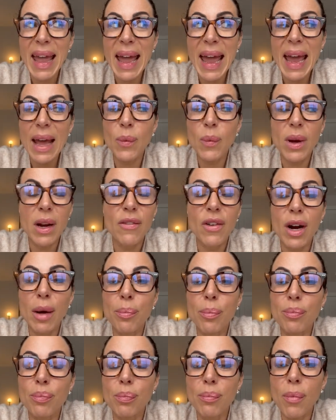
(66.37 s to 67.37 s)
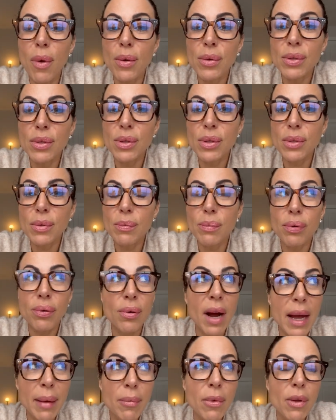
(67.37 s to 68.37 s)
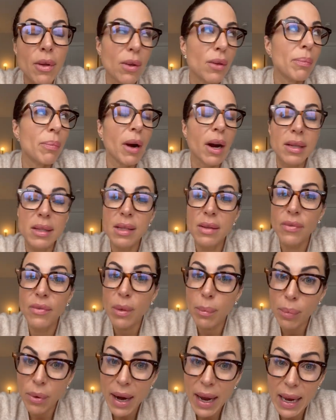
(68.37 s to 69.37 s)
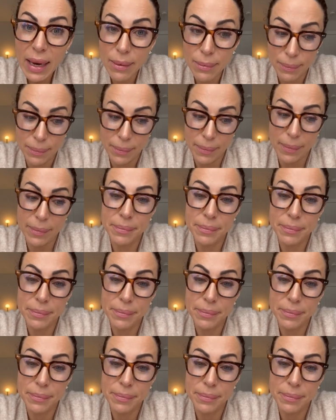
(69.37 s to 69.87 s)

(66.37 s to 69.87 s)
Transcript: And one of our most primal parts of the brain